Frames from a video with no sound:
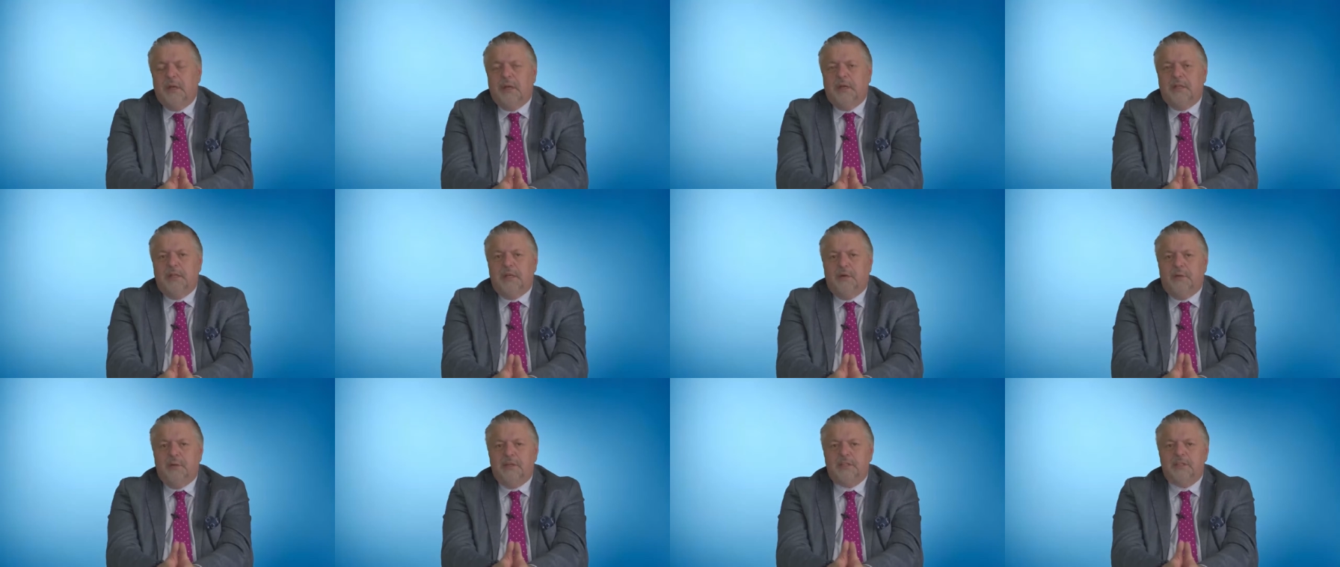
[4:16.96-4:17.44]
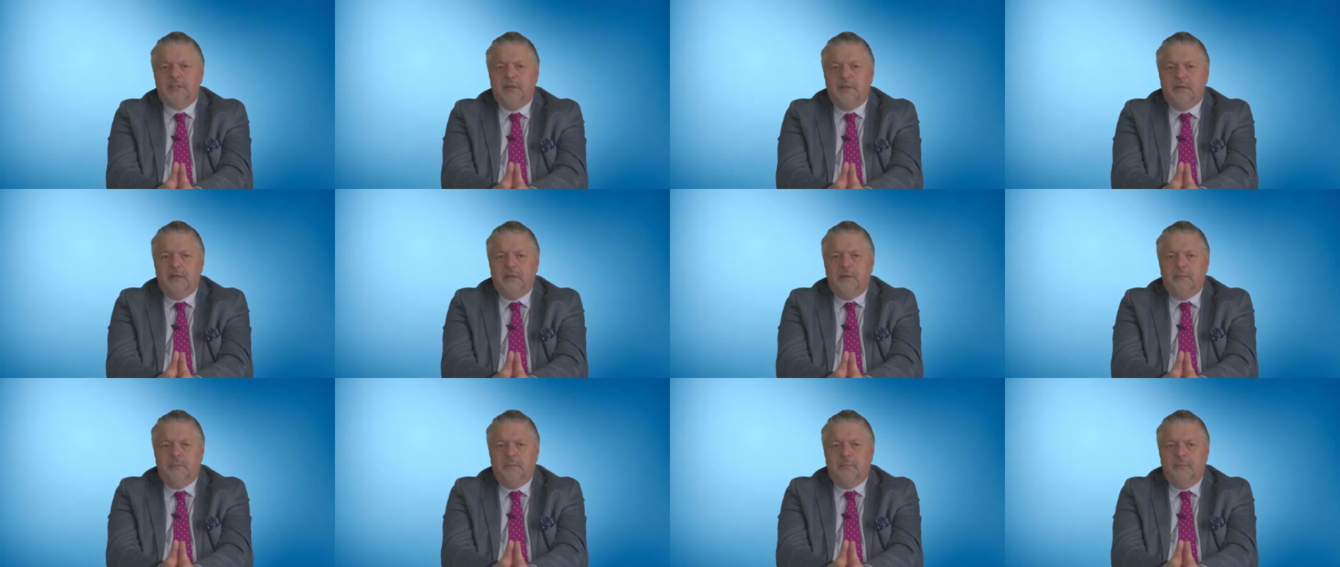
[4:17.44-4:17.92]
There is
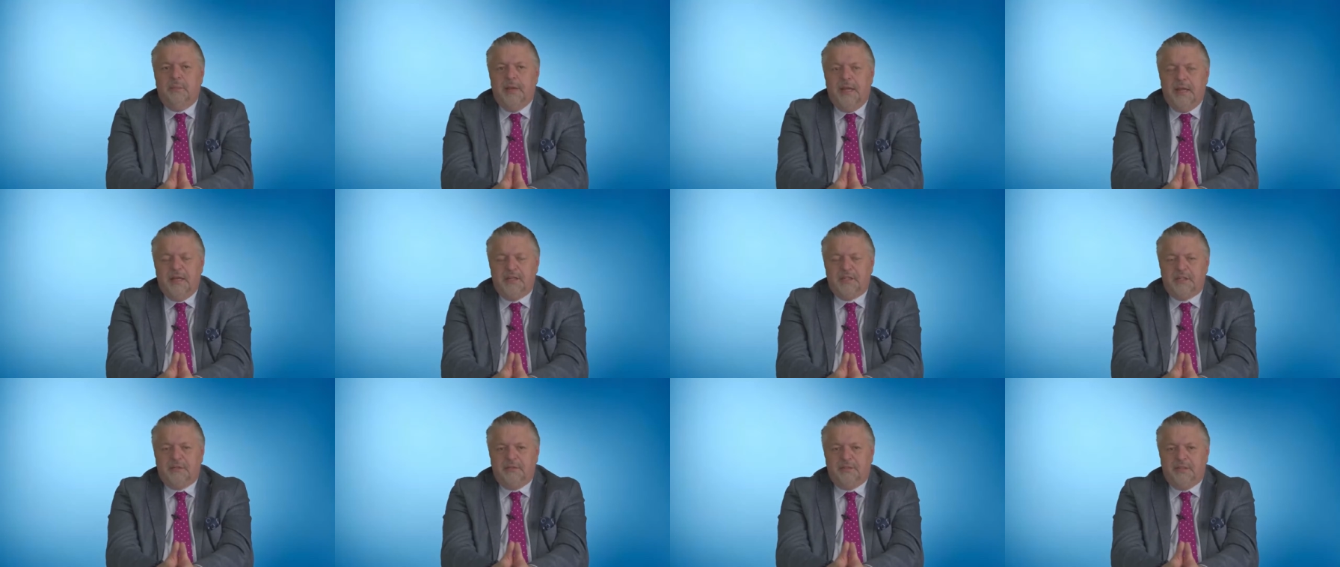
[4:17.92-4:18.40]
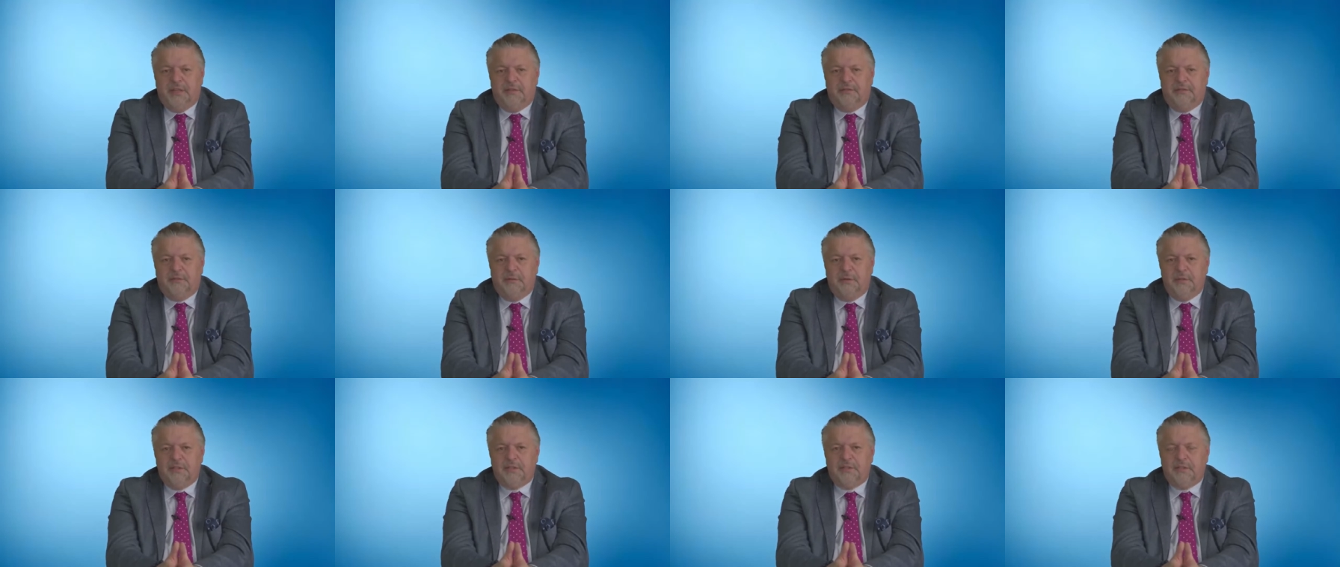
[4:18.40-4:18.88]
a major
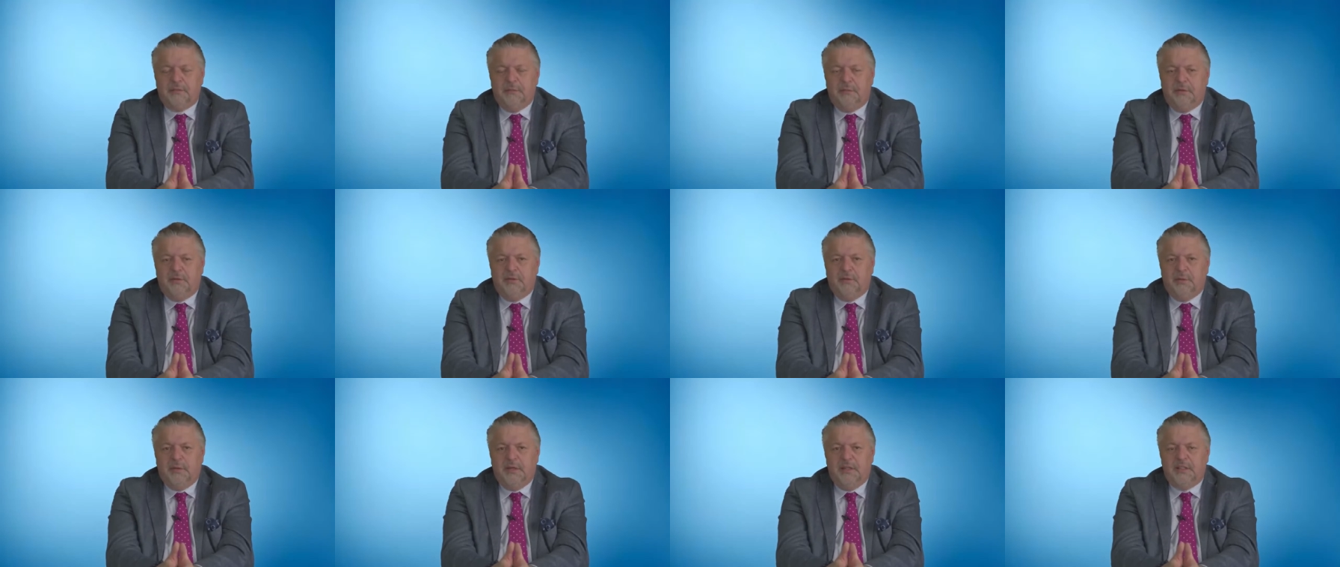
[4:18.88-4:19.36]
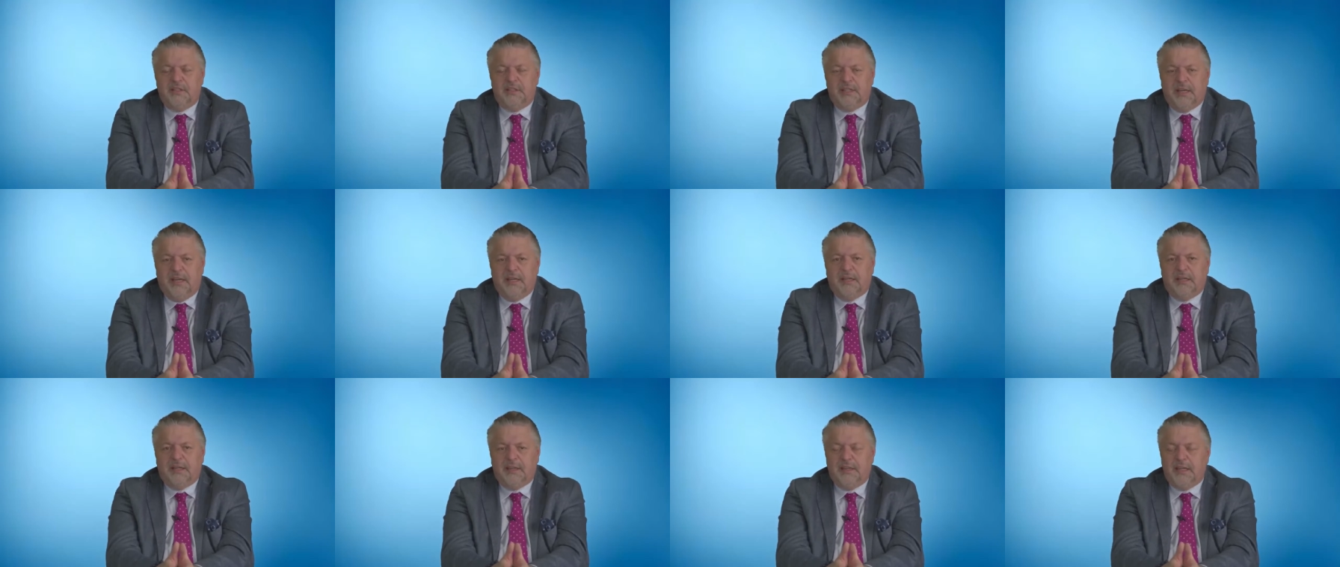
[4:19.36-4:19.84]
difference between
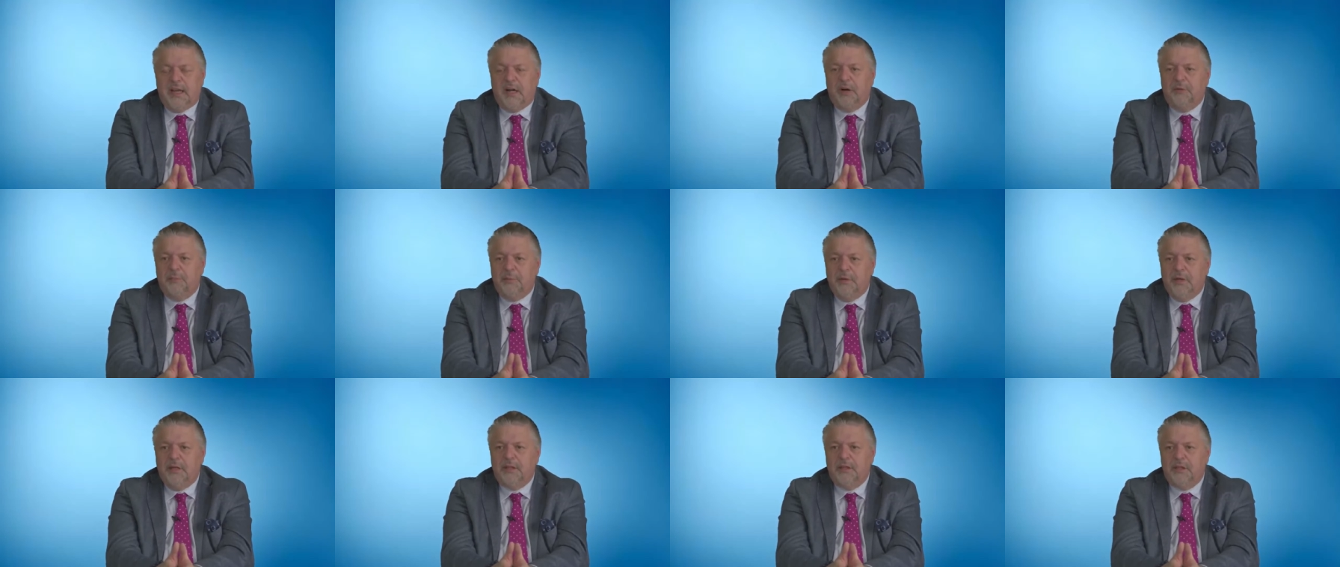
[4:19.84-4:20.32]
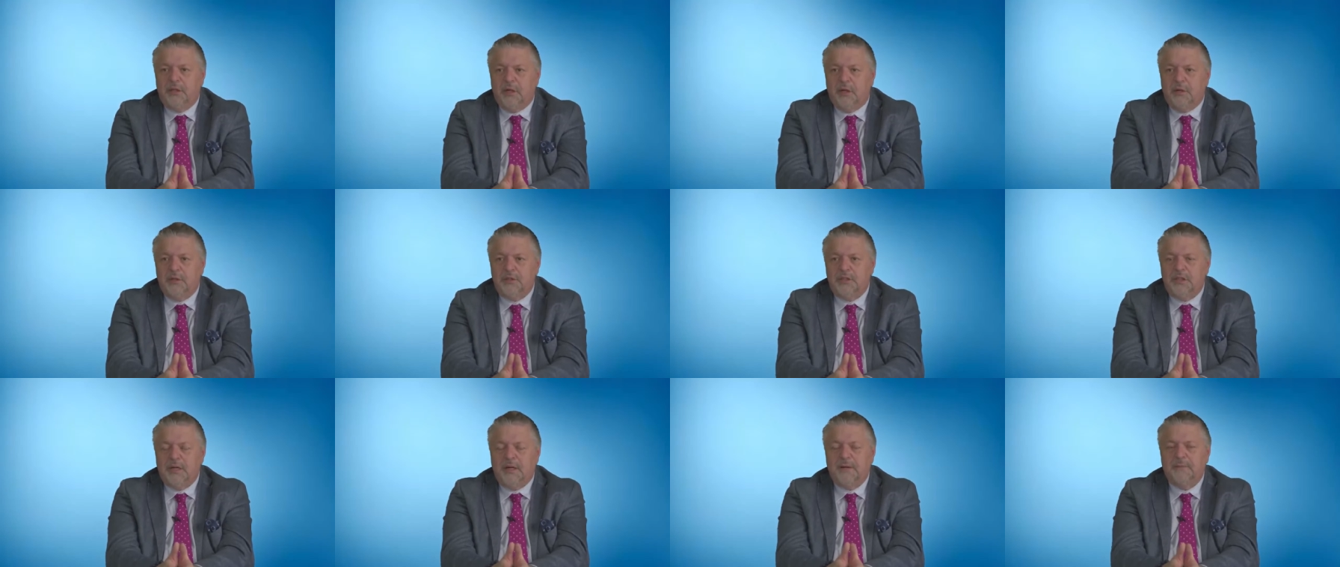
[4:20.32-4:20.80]
psychotherapy and
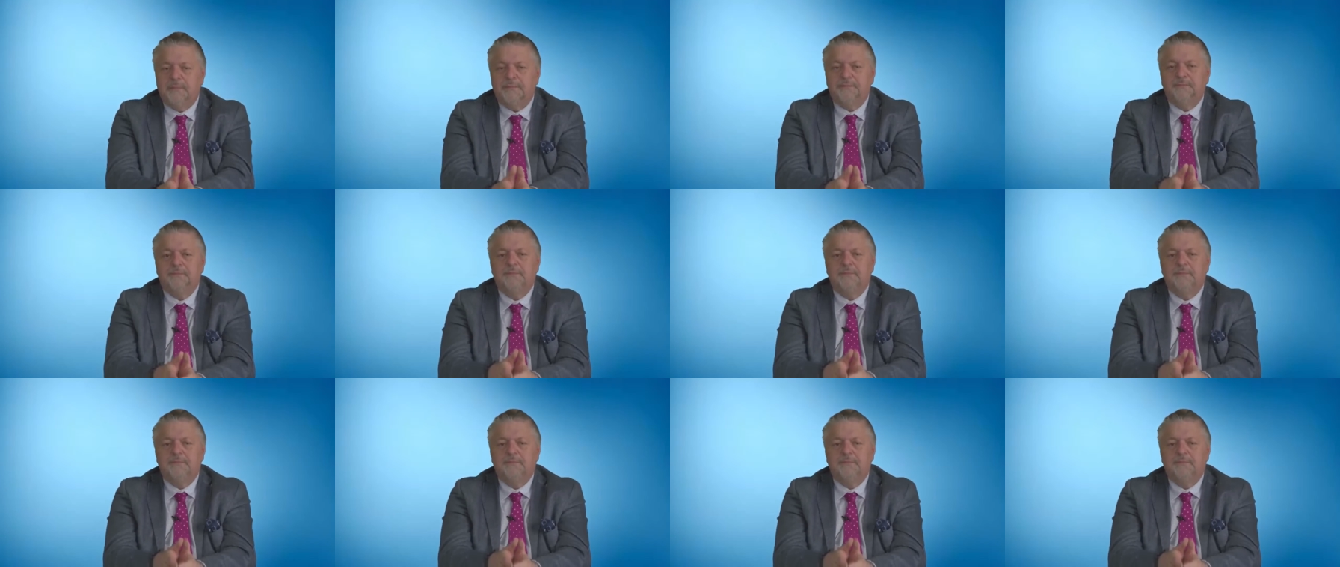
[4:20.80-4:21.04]
coaching,